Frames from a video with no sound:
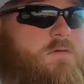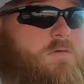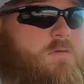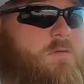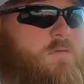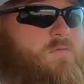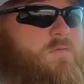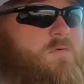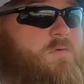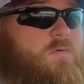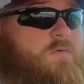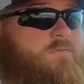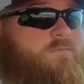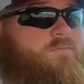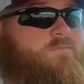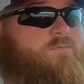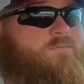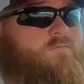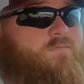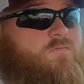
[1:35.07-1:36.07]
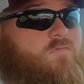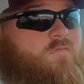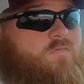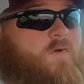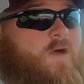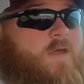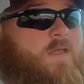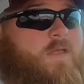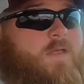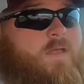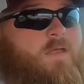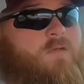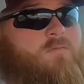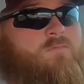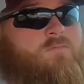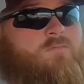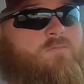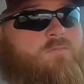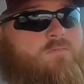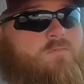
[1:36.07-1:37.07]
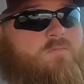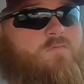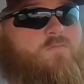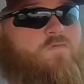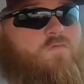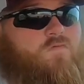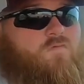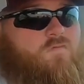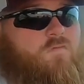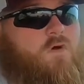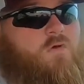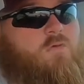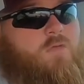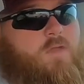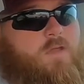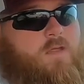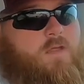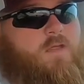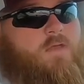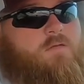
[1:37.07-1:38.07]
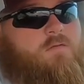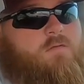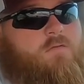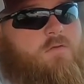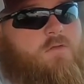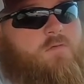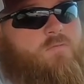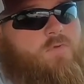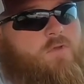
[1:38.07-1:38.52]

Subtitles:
that we're finally getting rolling again good,